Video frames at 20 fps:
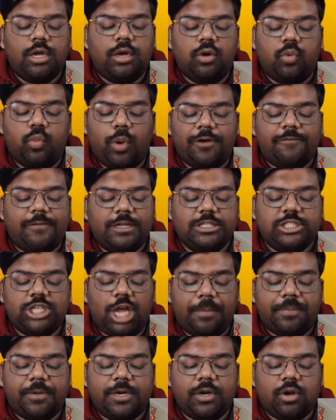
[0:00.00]
one
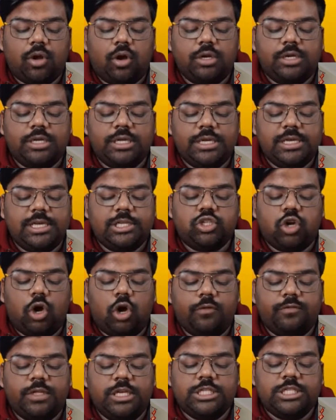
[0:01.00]
chapter on each
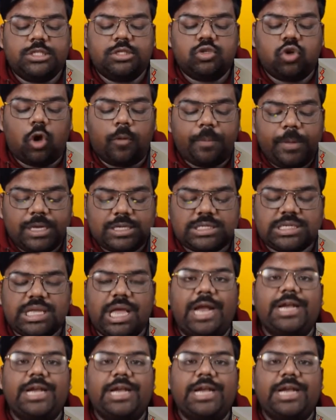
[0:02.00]
of these topics,